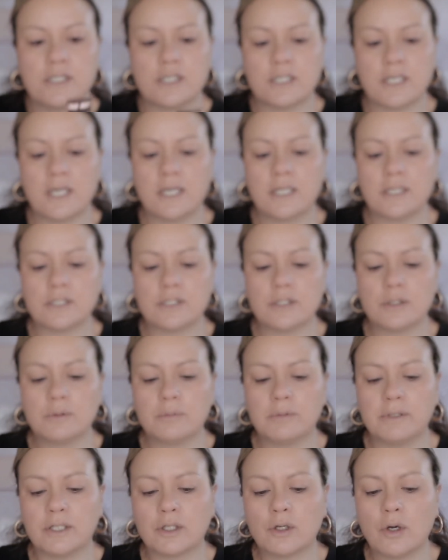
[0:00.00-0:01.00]
Charlotte
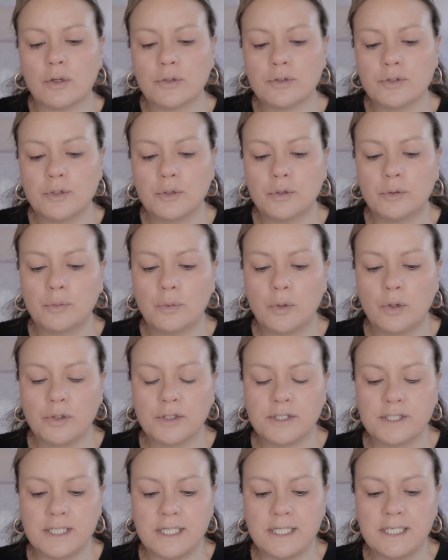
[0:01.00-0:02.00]
Tilbury Contour
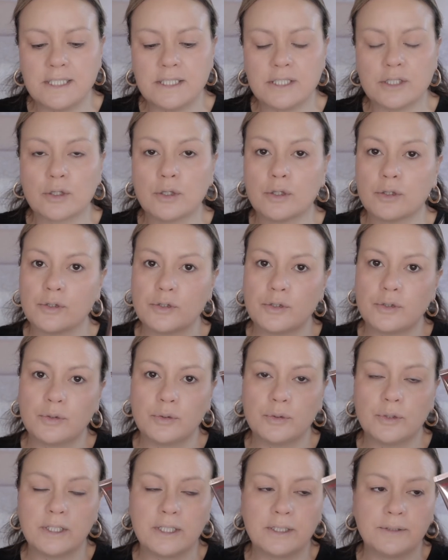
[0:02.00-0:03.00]
Wand Easy
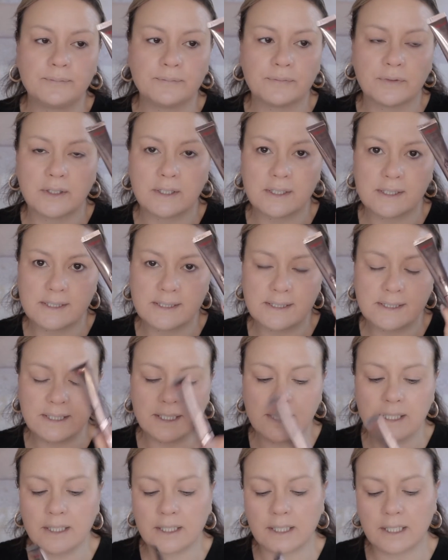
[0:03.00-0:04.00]
Contour
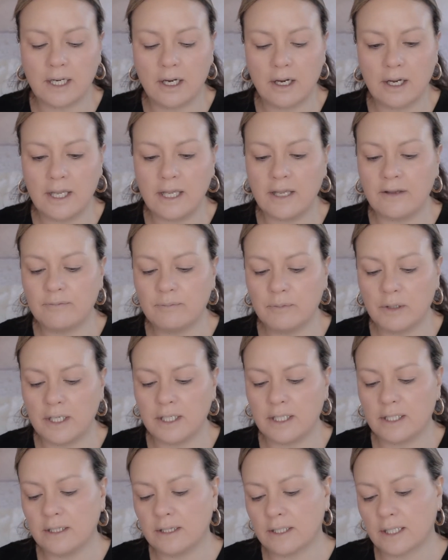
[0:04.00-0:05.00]
Stick. I have
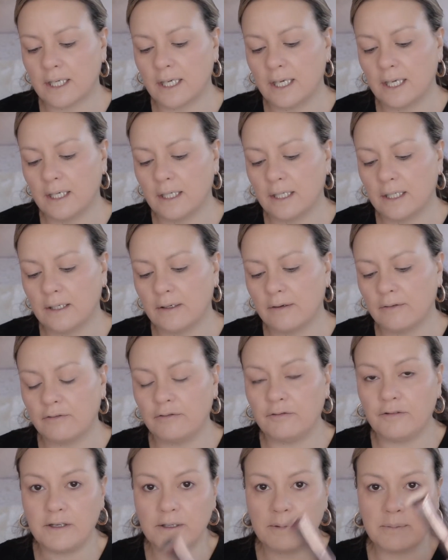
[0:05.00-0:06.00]
mine in the colour
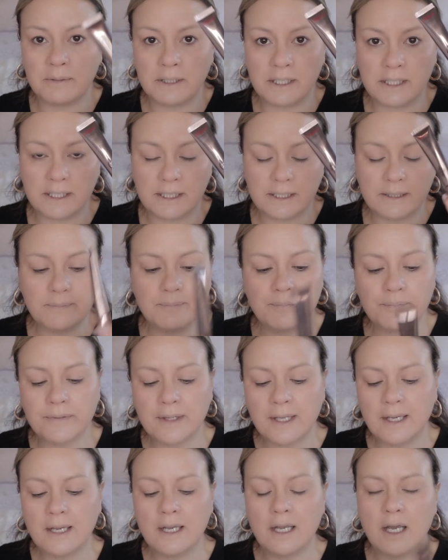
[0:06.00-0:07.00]
Fair Medium.
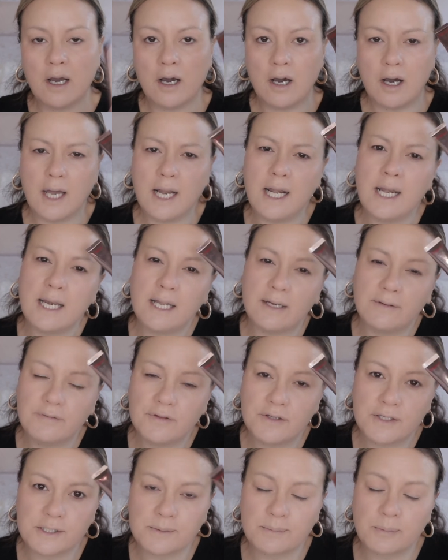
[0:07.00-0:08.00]
I love
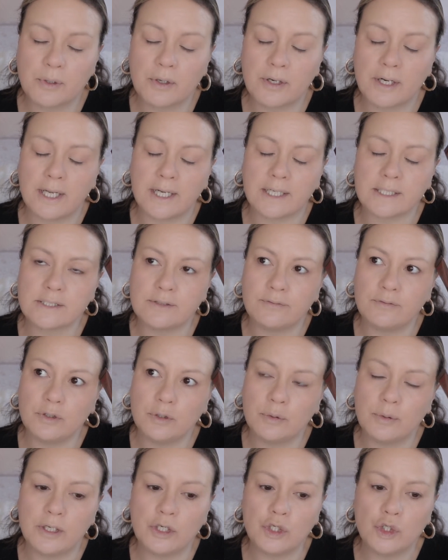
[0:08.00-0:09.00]
this product. If
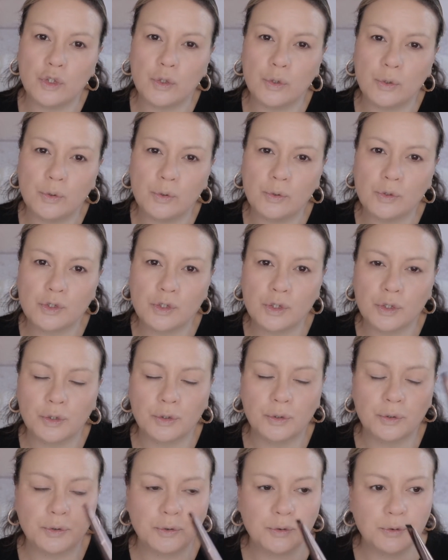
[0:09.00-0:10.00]
you are new
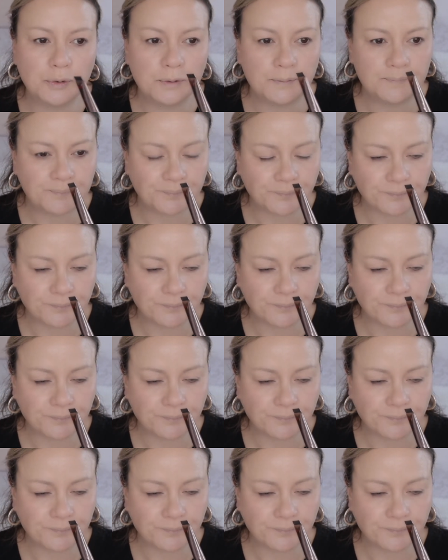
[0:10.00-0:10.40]
to